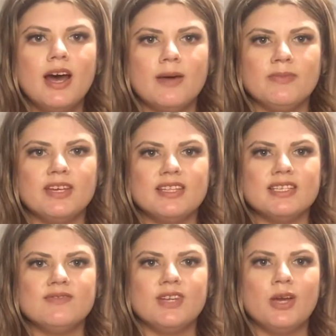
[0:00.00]
Give
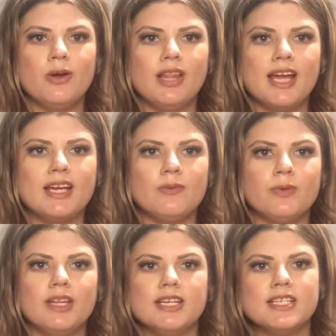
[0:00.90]
this video a like. It
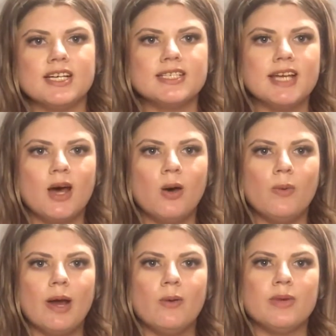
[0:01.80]
really does help
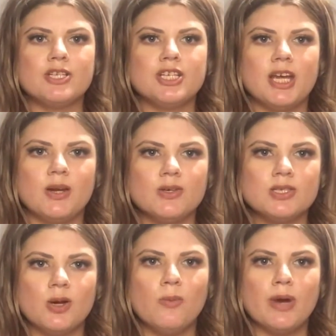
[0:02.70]
out my channel
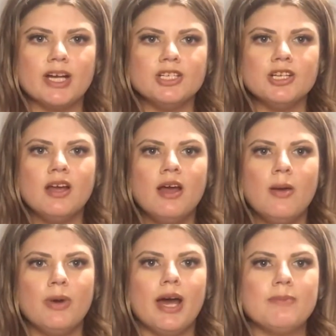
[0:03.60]
so much.
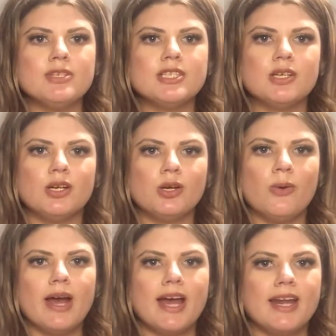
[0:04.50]
But I'm just going to go
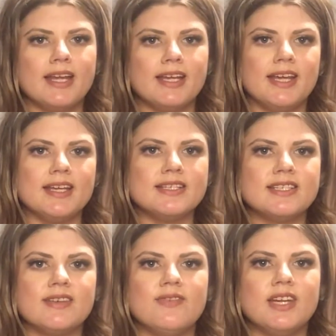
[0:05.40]
ahead and get into
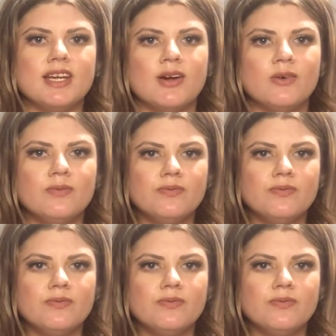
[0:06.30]
the video.